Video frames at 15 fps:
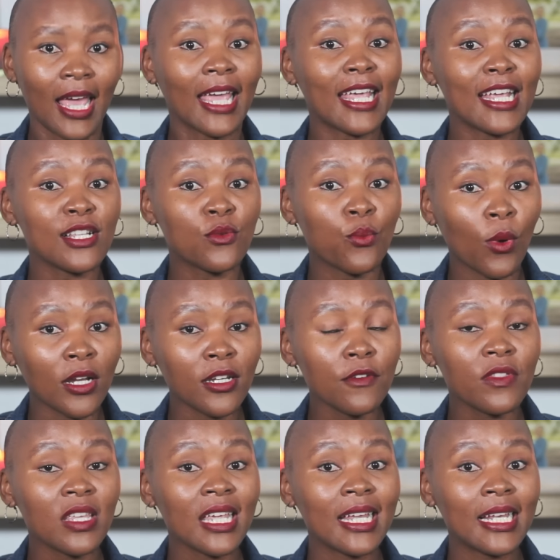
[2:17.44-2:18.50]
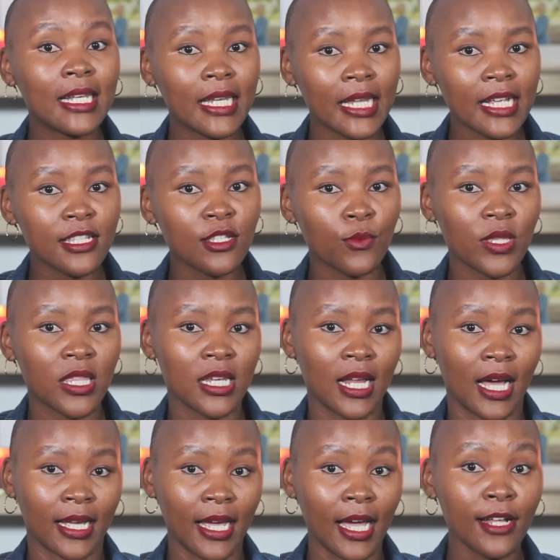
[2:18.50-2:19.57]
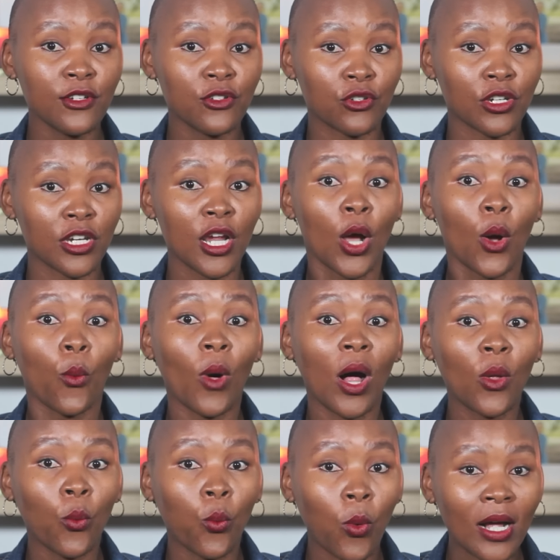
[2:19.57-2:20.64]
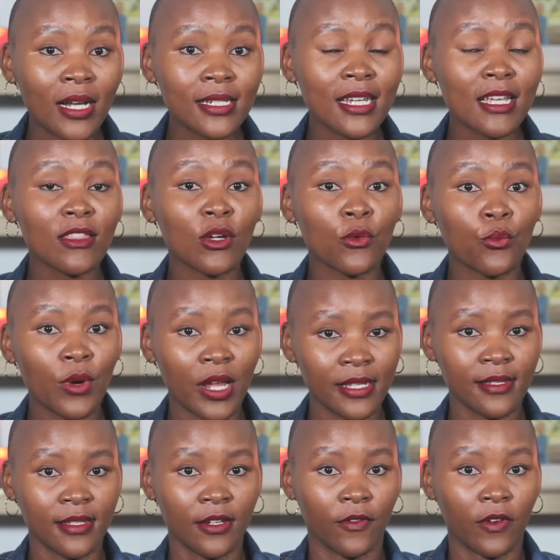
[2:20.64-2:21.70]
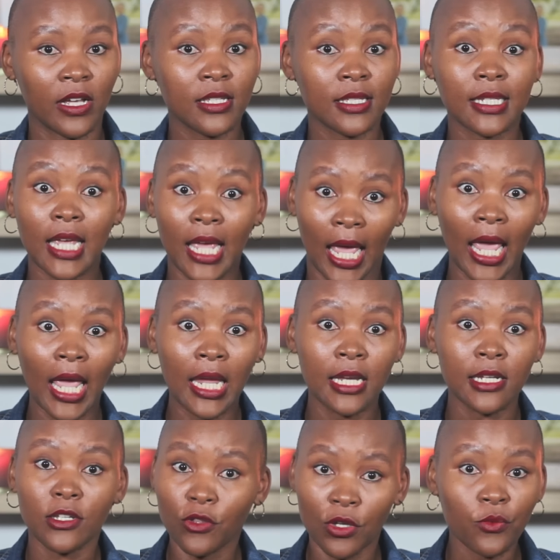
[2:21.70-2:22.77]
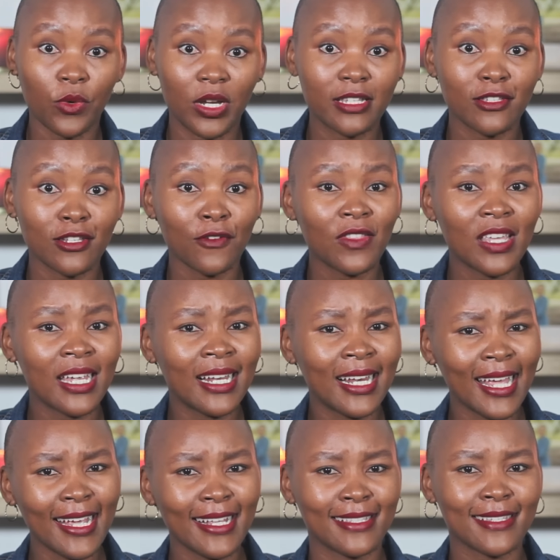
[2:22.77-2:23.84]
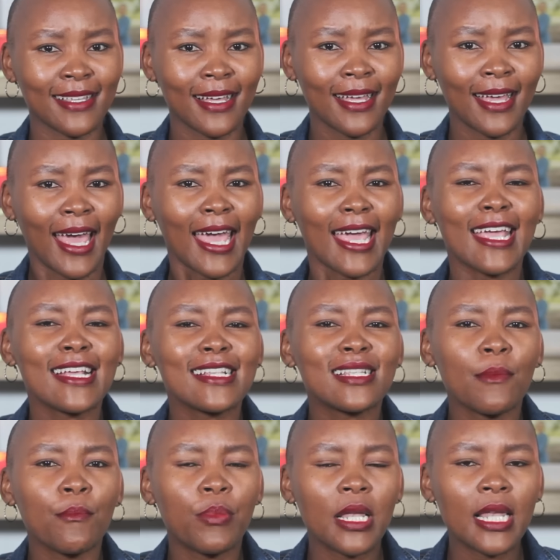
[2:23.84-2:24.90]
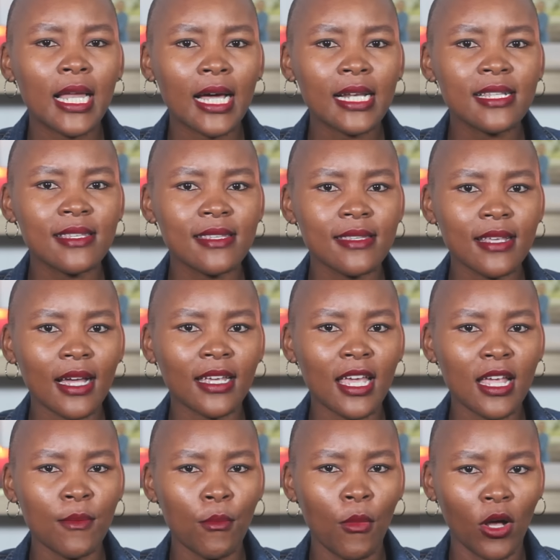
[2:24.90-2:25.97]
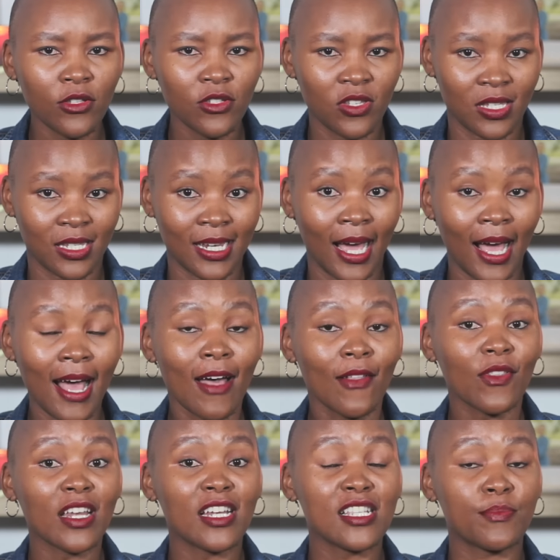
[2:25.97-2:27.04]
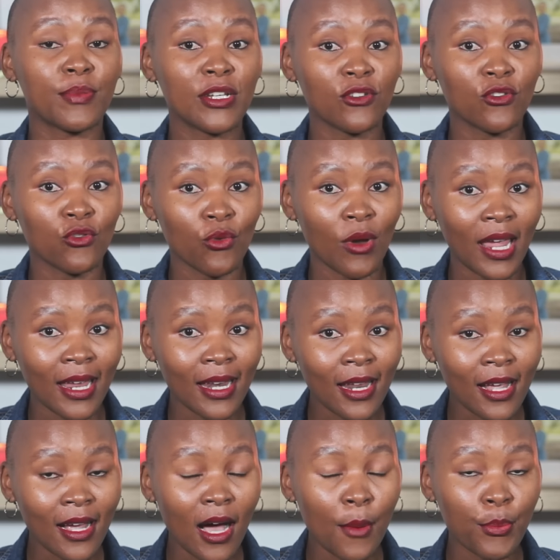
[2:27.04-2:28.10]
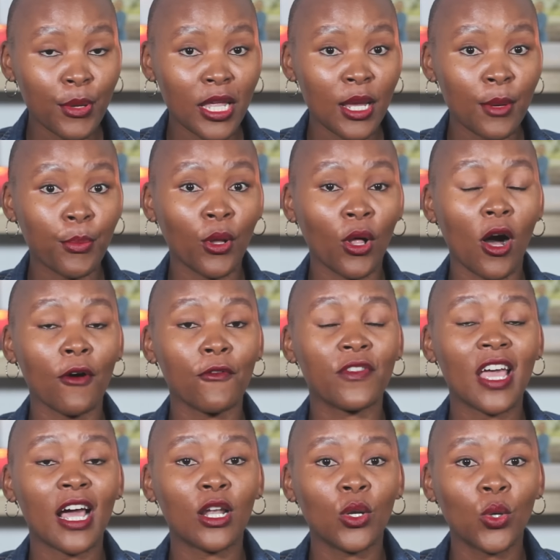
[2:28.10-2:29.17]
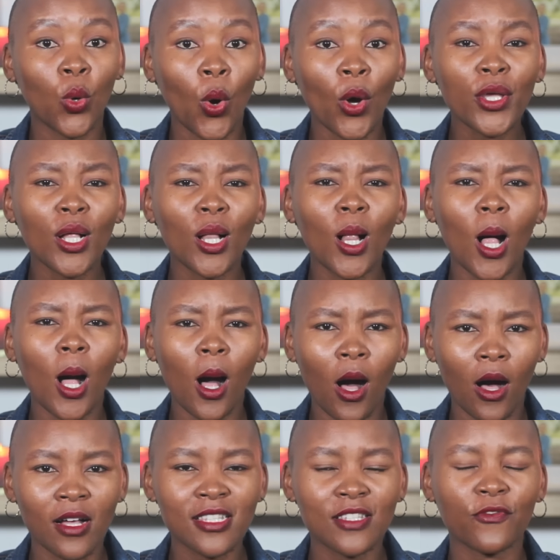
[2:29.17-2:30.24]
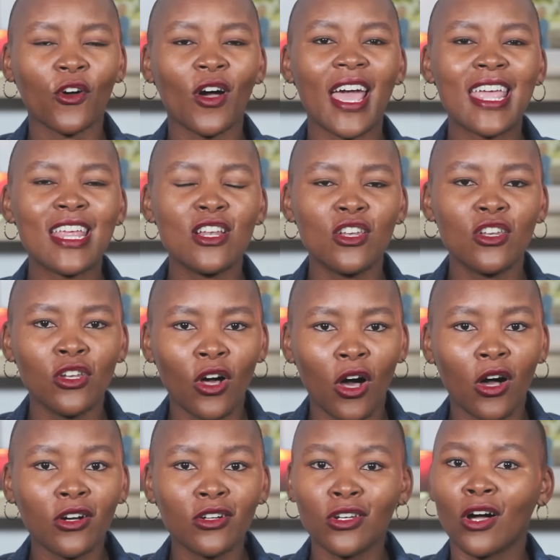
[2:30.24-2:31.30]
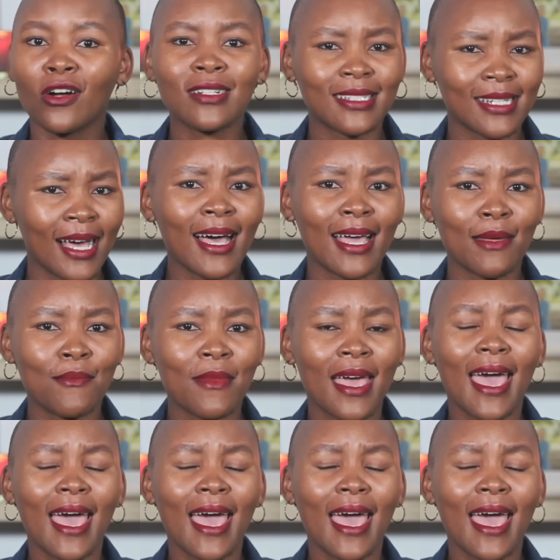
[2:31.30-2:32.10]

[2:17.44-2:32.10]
He's one of the elites within our country while wanting the rest of us to hate the rest of the elites. He's a blood-sucking monster that has been draining our people of their loyal hearts for a long, long time.